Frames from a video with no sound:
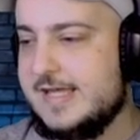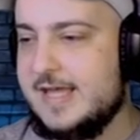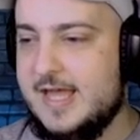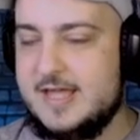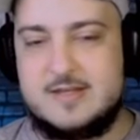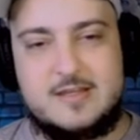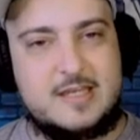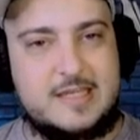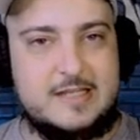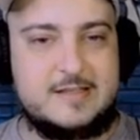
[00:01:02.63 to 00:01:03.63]
And
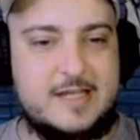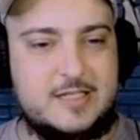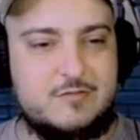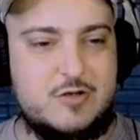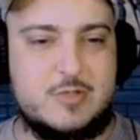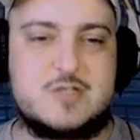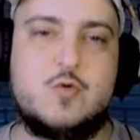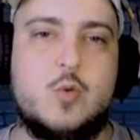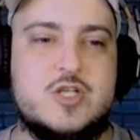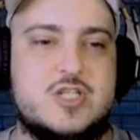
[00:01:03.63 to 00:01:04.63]
again, thank you very much
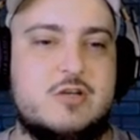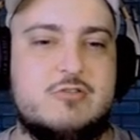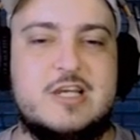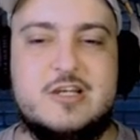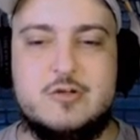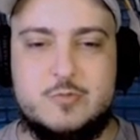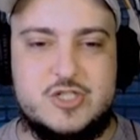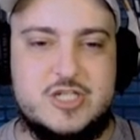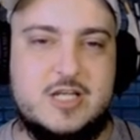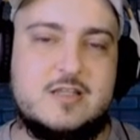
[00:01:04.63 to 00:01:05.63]
for watching. I really do
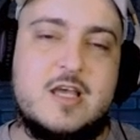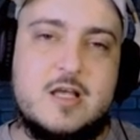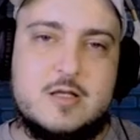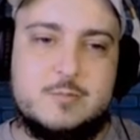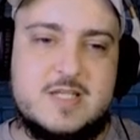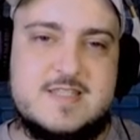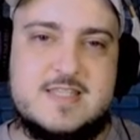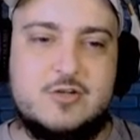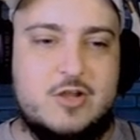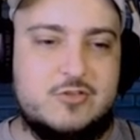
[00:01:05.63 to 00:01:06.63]
appreciate it. Please
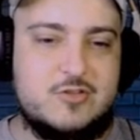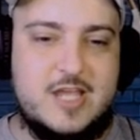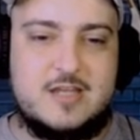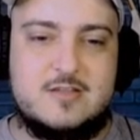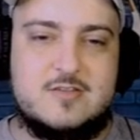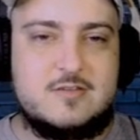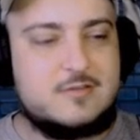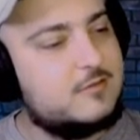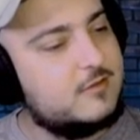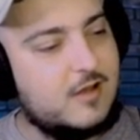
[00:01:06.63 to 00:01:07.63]
stick around to the end.
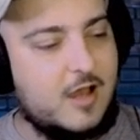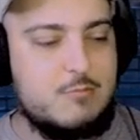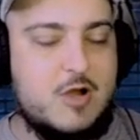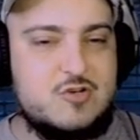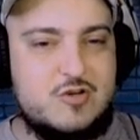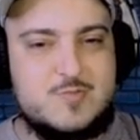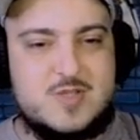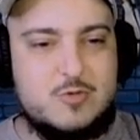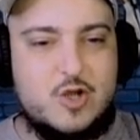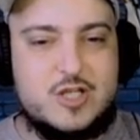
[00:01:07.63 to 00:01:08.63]
I might drop
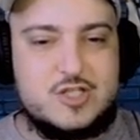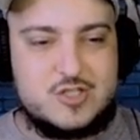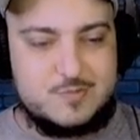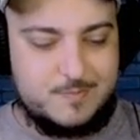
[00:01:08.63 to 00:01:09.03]
some knowledge.